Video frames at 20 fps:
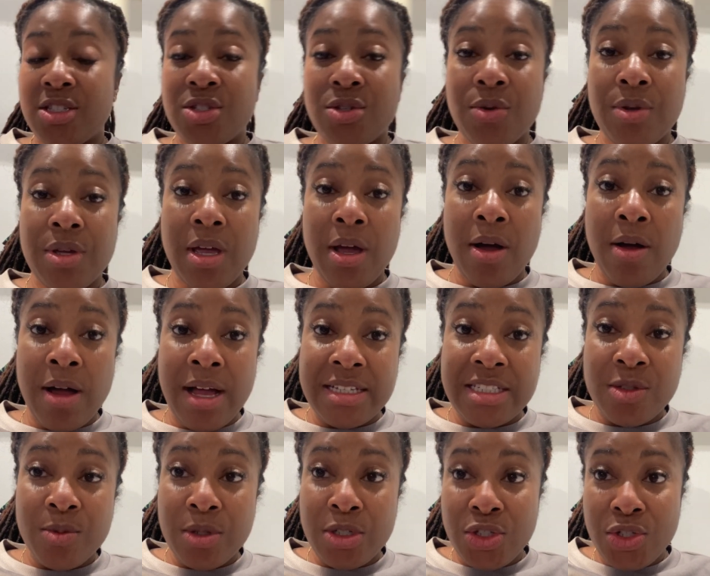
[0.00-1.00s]
So y'all, I
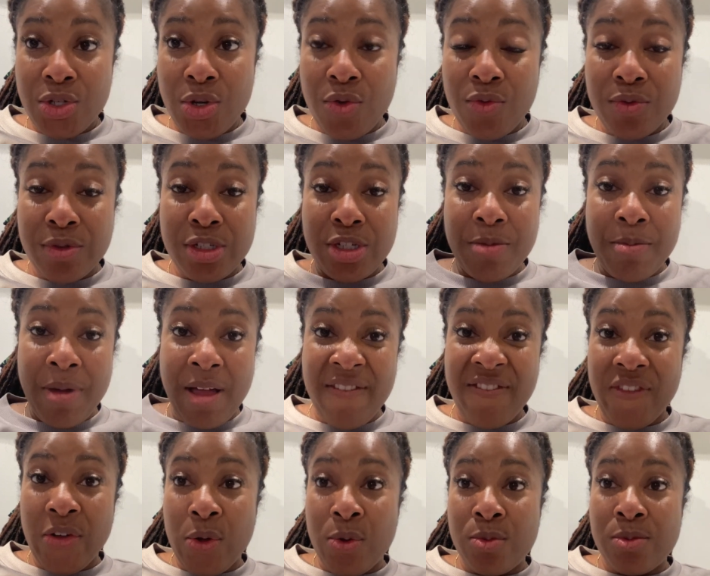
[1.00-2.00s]
switched over to my
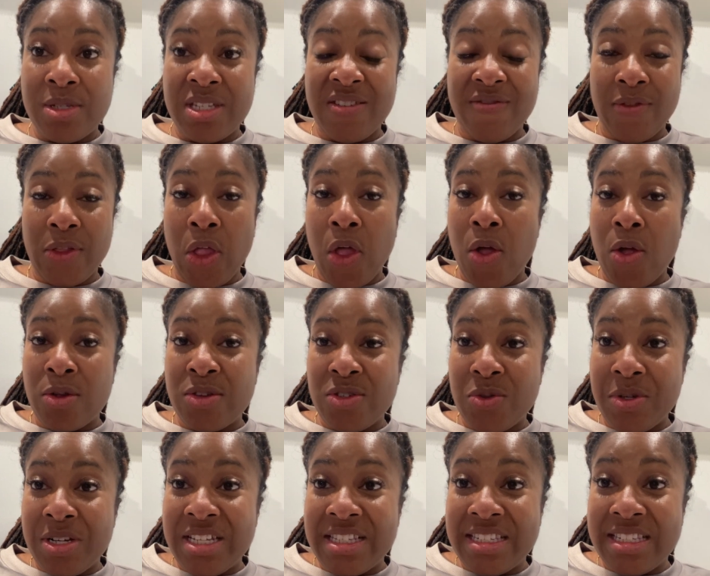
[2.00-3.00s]
phone to vlog so
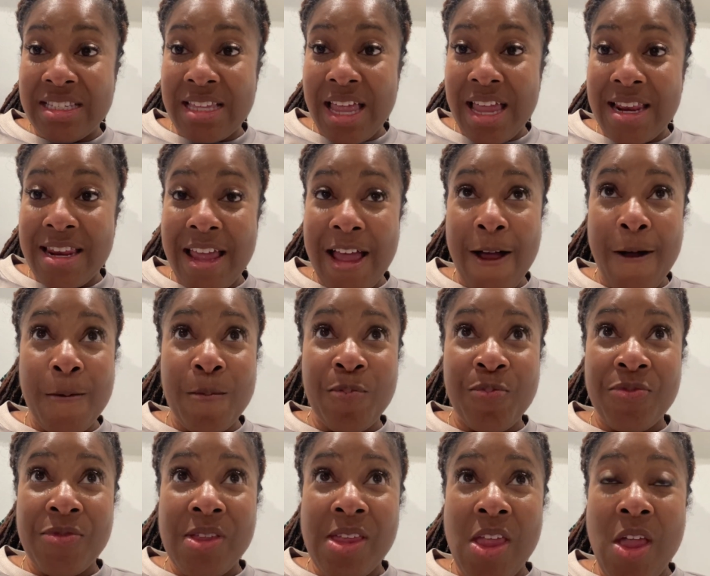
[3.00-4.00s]
that it stand no, out. the
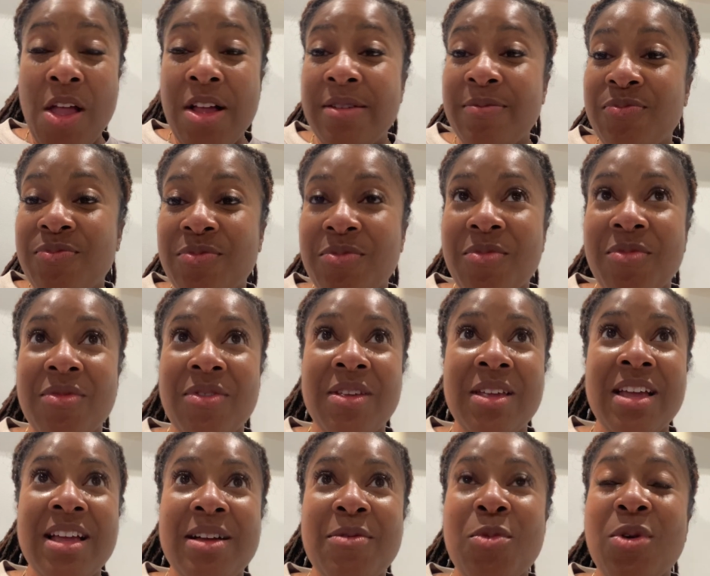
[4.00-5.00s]
camera out. Mm. Talk loud.
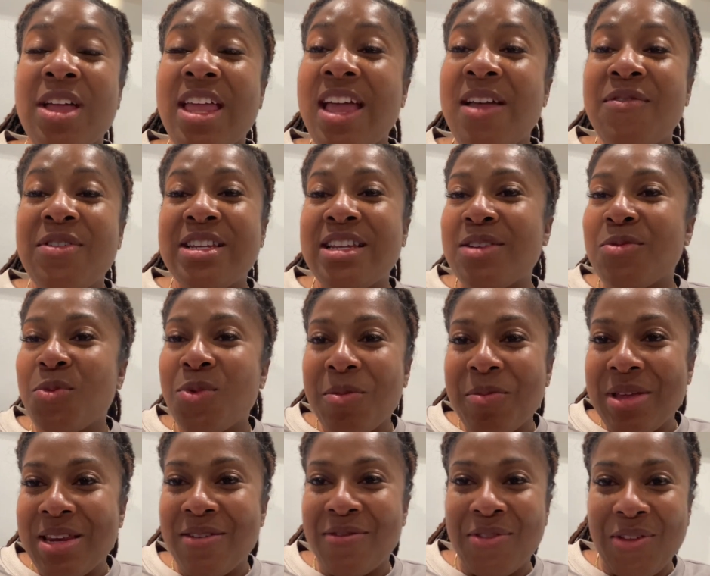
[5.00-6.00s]
Well, Kevin doesn't want me
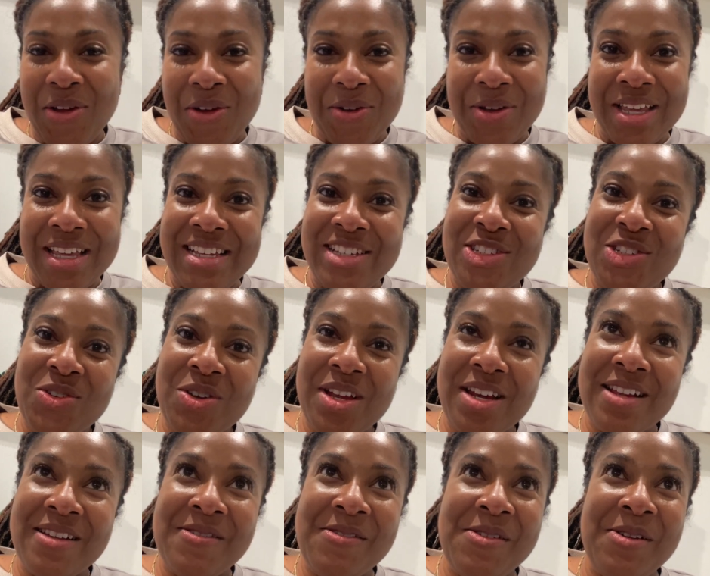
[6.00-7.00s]
to vlog. I want He's trying. to
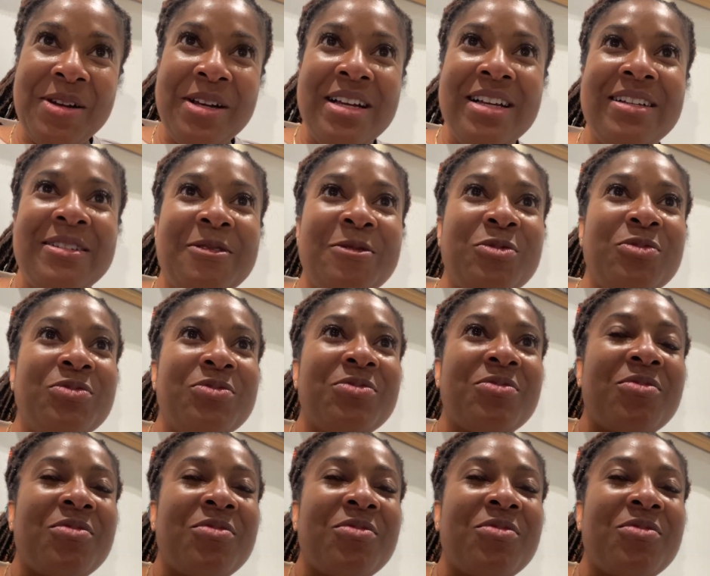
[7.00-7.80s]
vlog. I told you. I,